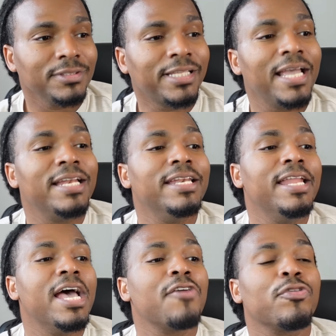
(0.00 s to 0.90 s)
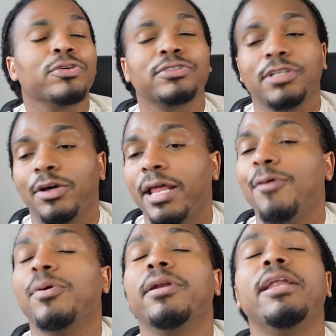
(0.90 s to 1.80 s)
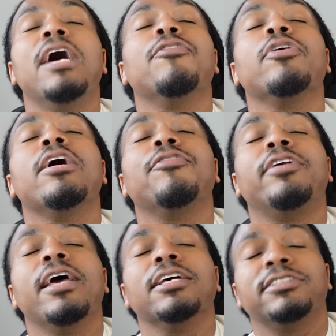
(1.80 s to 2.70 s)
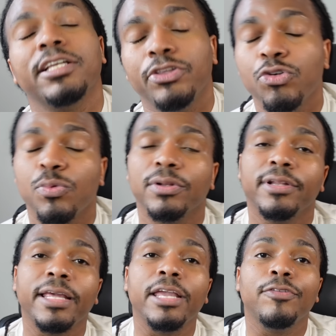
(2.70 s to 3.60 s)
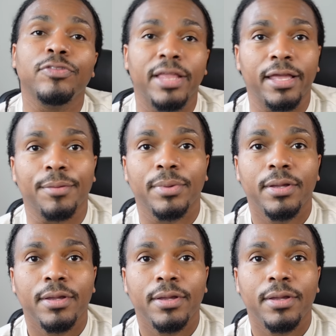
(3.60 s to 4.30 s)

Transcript: They never saw, they would never have guessed that you would leave them.